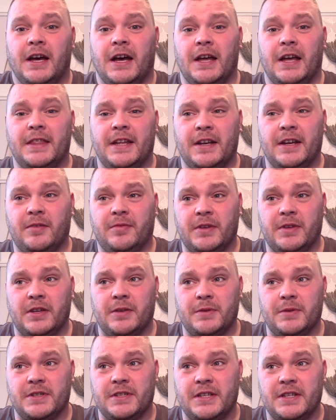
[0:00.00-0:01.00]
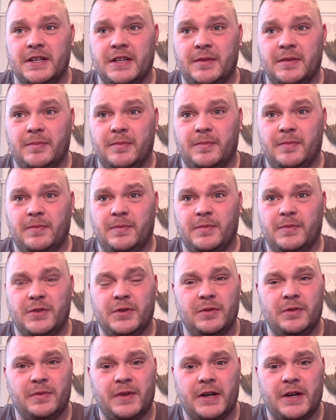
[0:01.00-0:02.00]
and then I think it was near
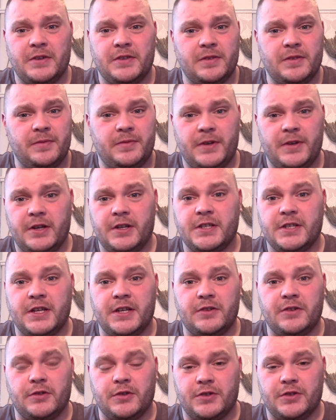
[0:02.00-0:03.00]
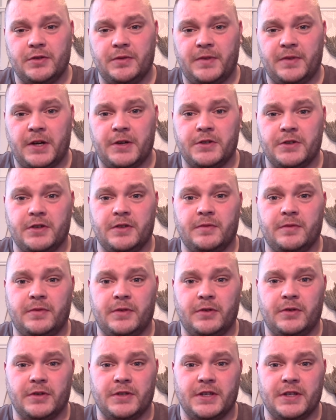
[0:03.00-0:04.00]
2013 or
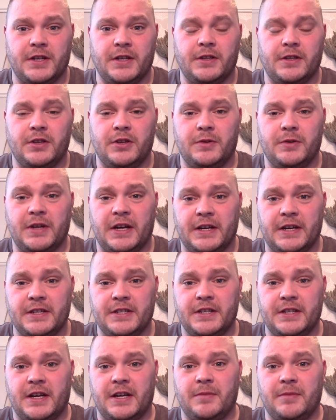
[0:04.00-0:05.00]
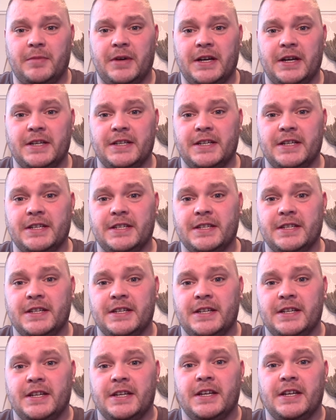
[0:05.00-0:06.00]
2014 the UKCA made it
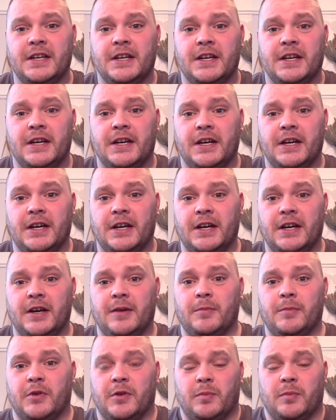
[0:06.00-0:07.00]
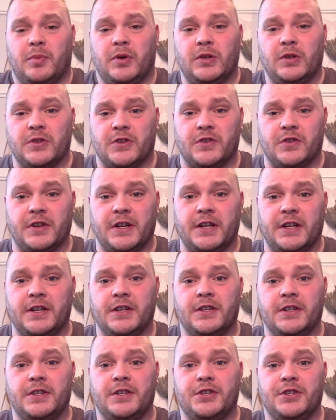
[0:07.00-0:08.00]

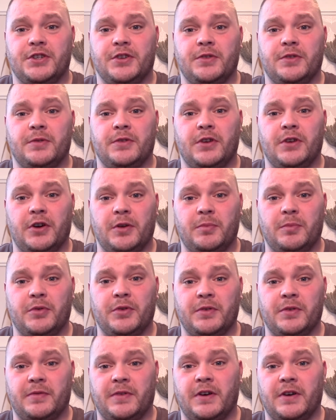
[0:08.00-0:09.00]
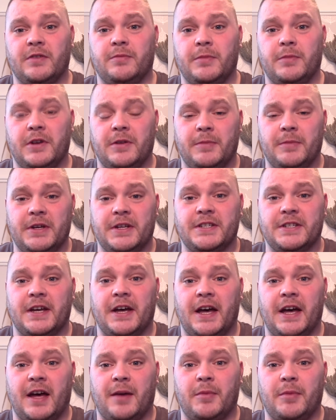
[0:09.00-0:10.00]
compulsory to shoot
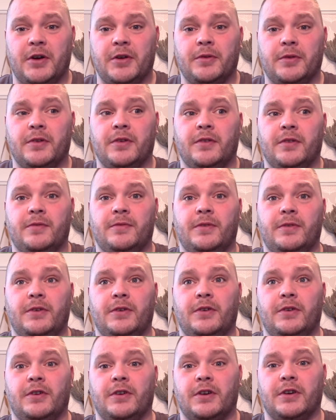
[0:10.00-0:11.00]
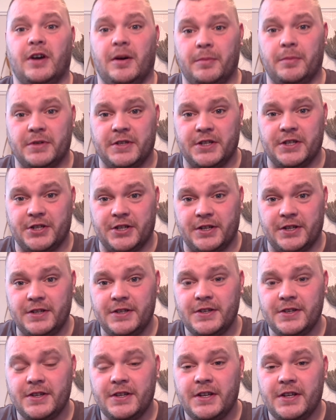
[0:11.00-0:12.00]
9.5mm ammo for
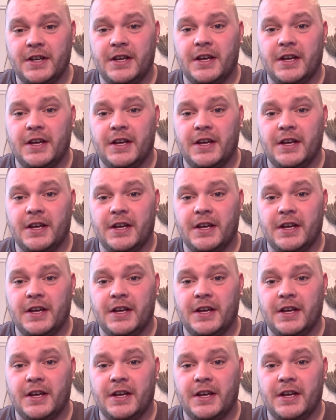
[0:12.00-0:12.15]
competitions.